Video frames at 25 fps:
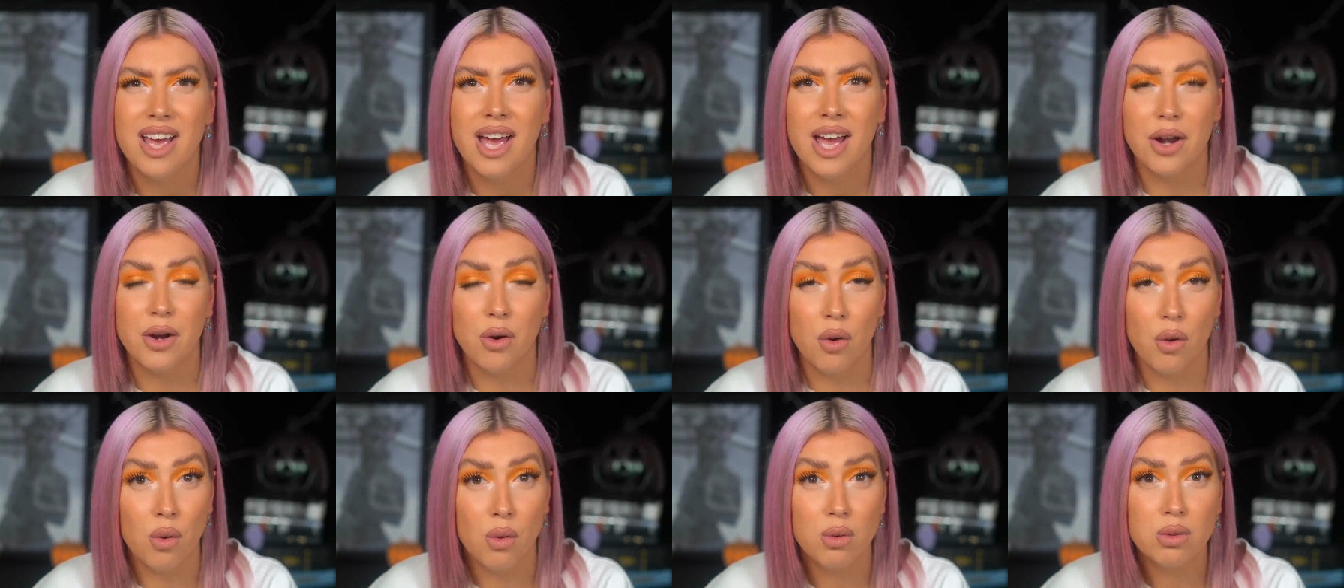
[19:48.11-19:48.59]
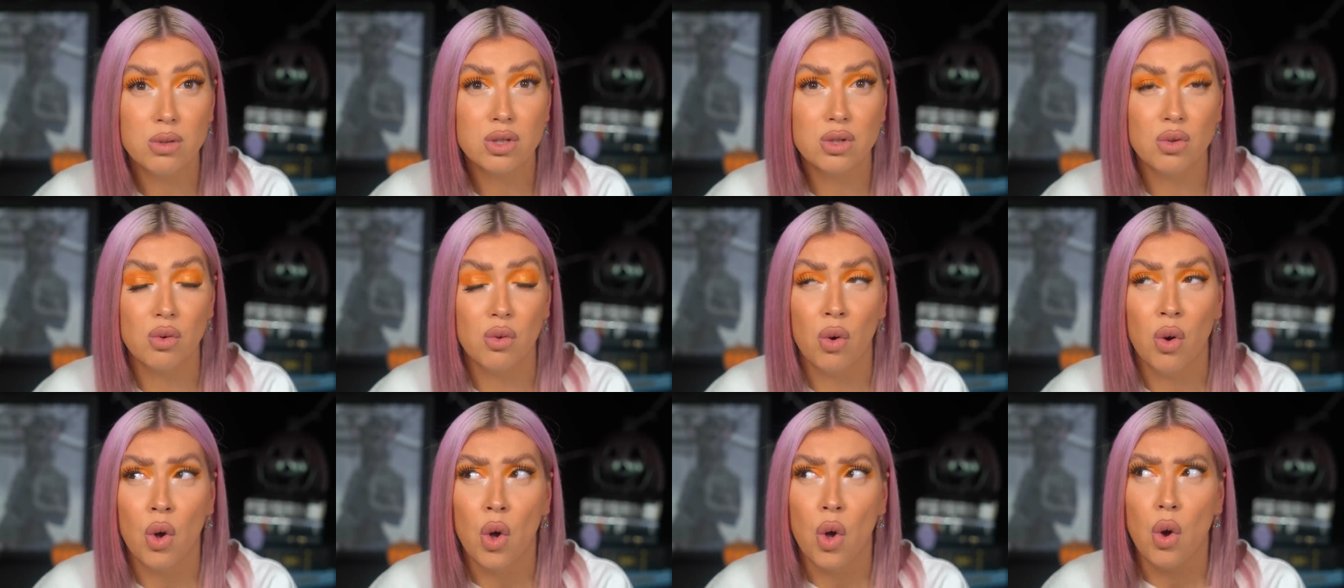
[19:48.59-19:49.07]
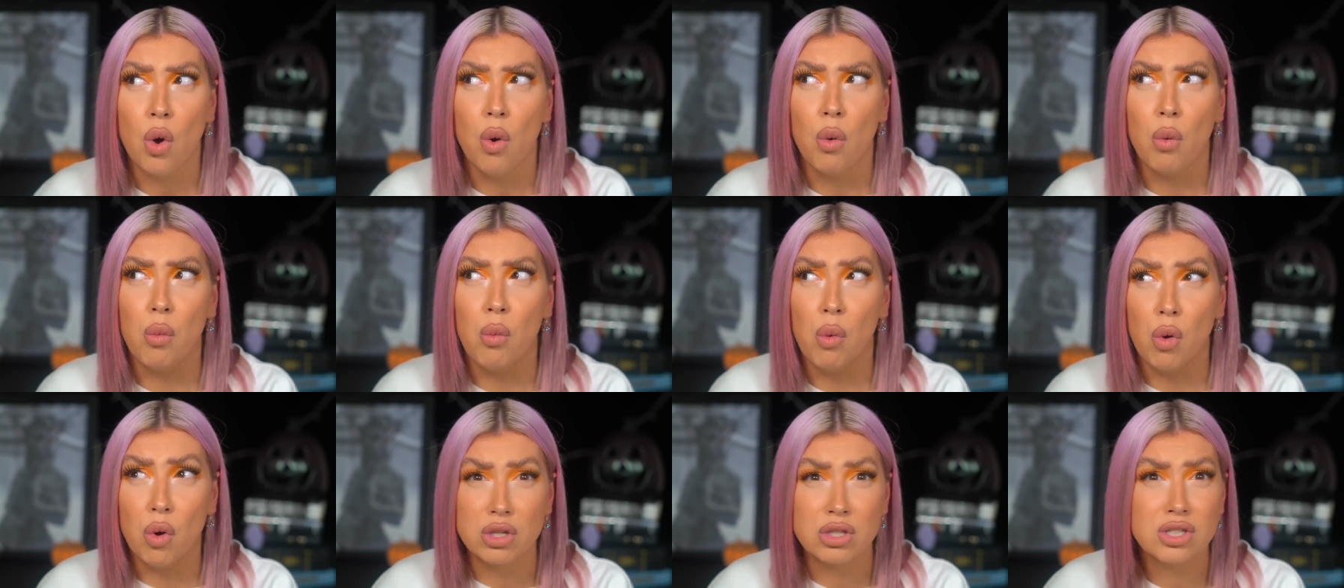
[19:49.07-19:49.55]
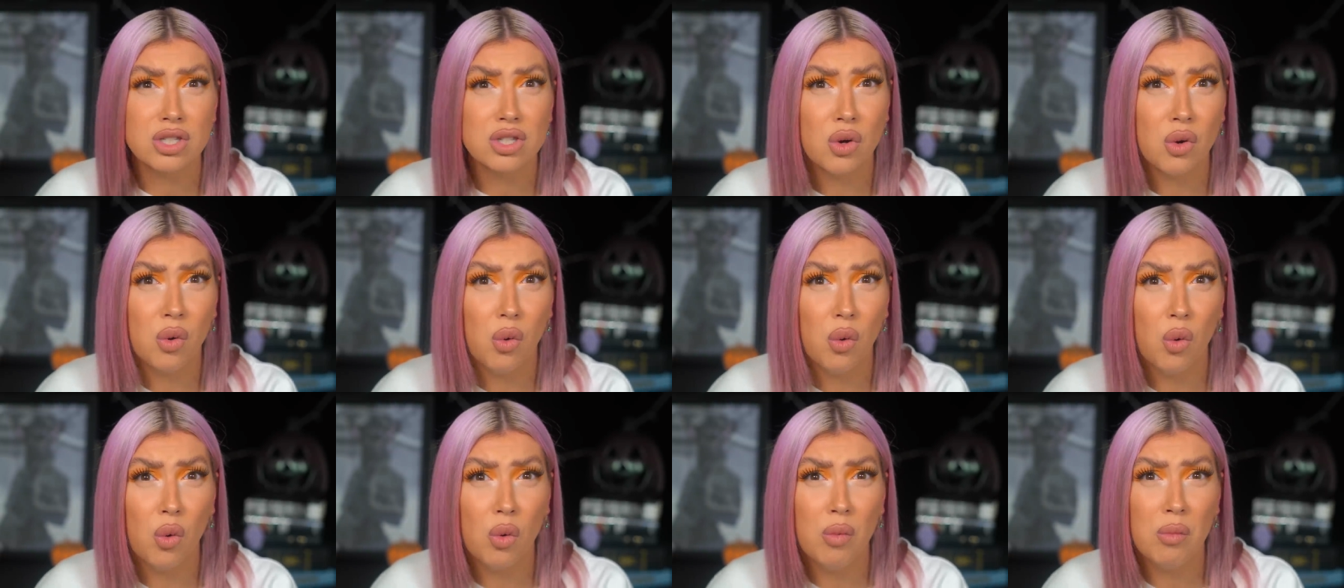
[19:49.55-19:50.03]
And also, was the
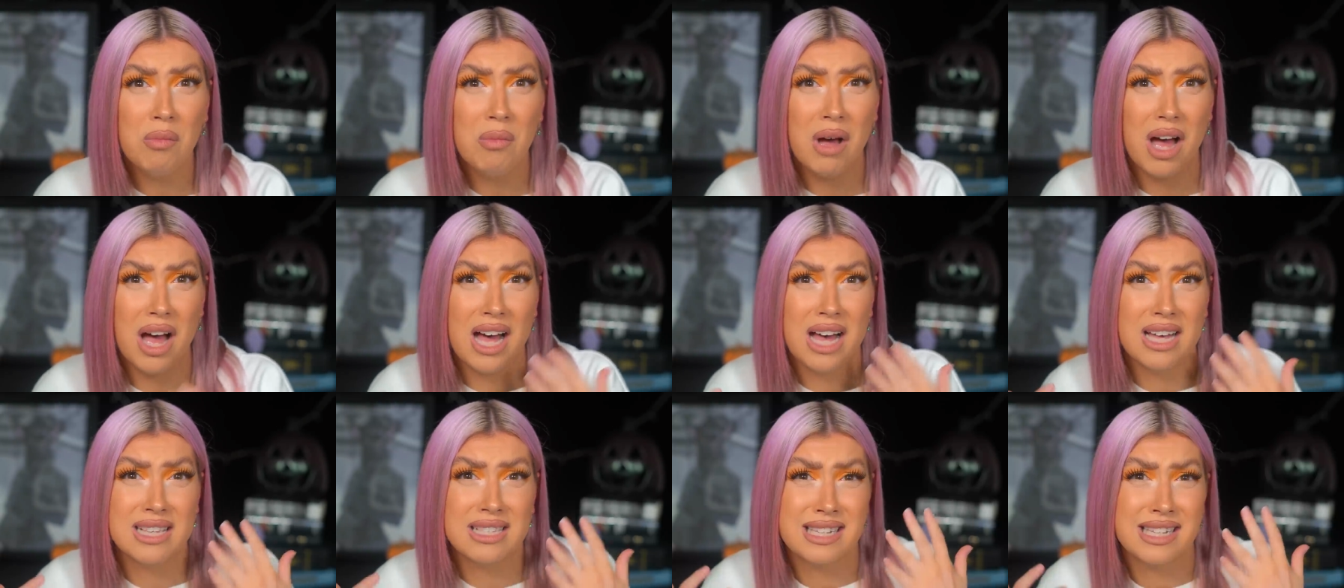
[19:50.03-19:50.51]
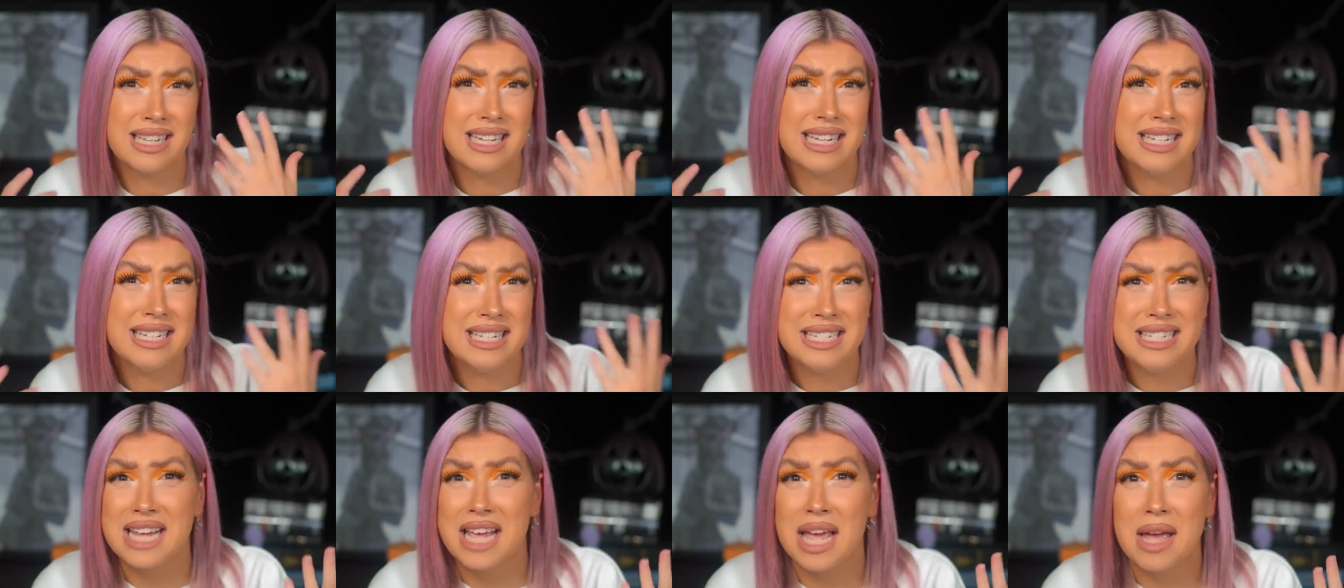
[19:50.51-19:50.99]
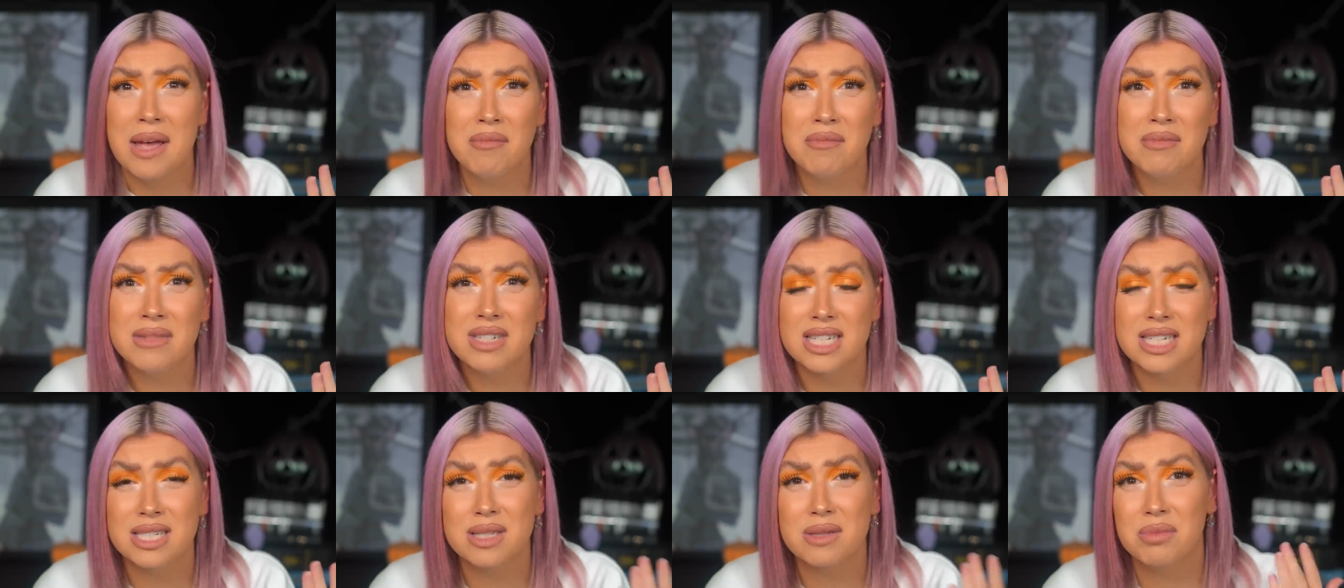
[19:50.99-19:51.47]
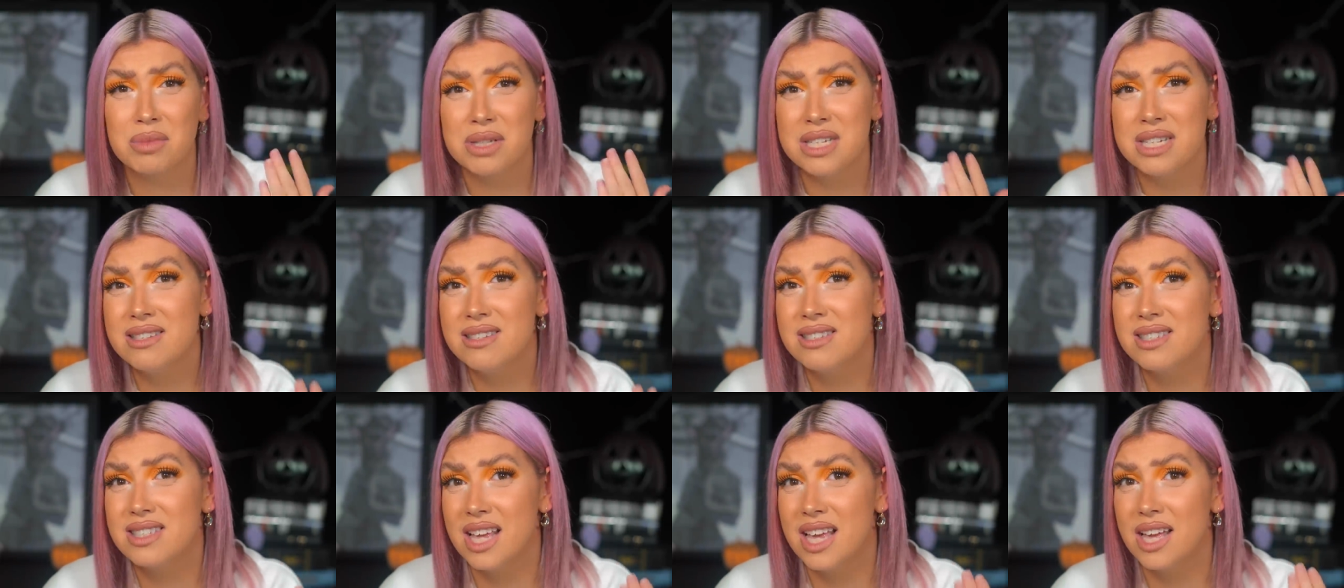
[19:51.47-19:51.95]
home as condemned as
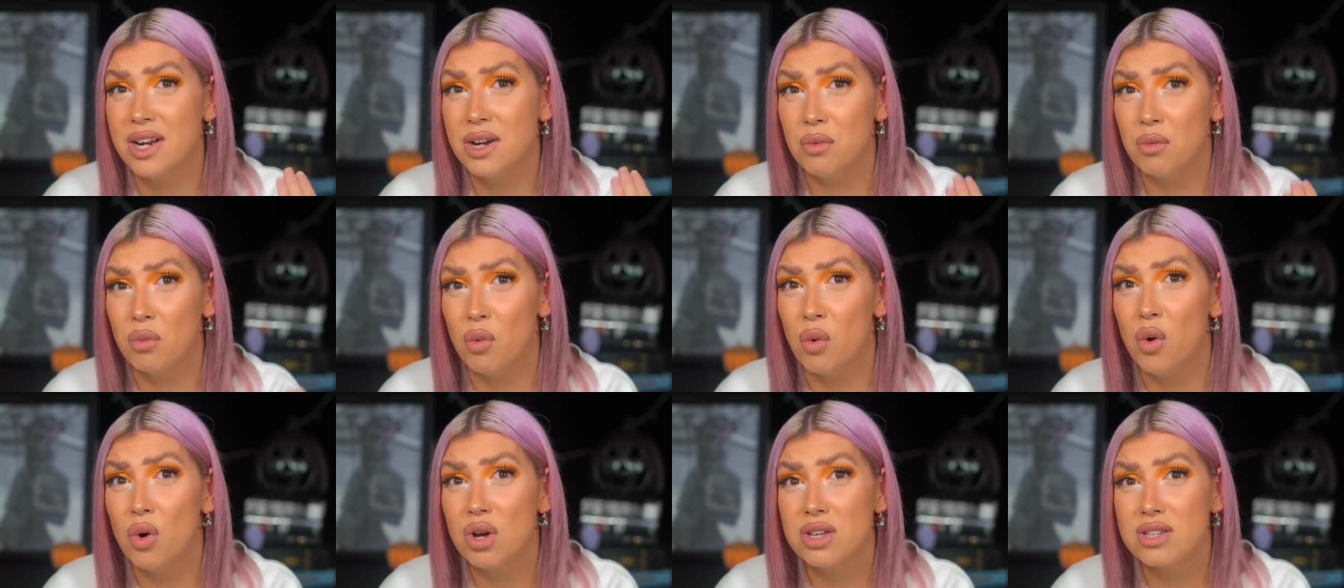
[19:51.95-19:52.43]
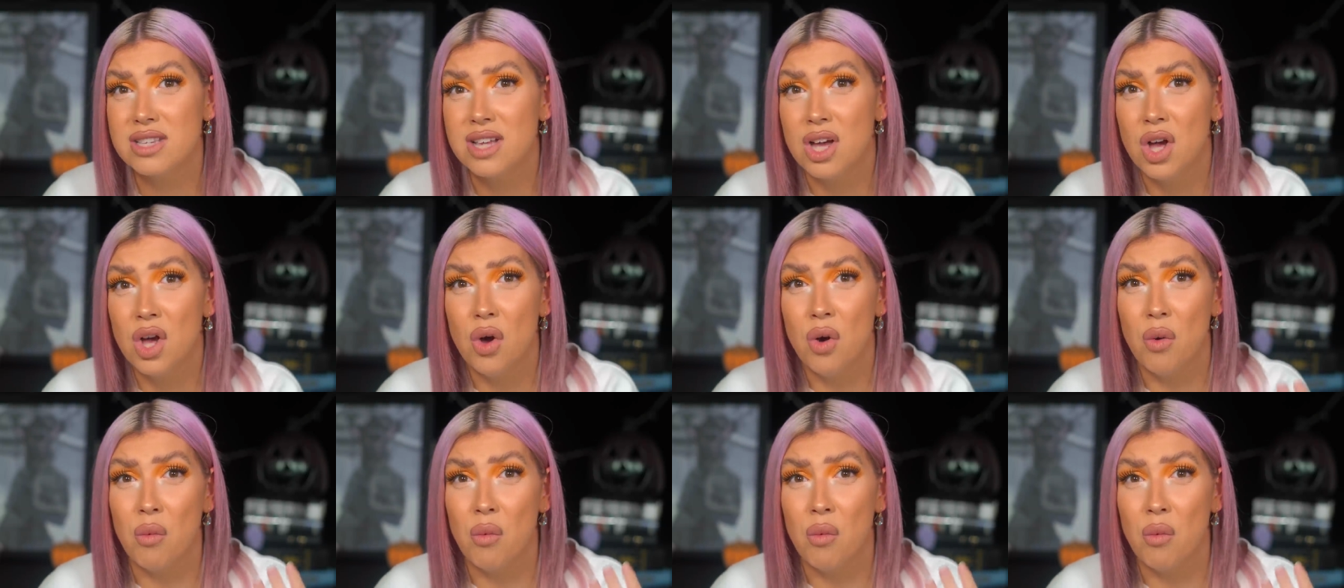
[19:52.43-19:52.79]
police said it was?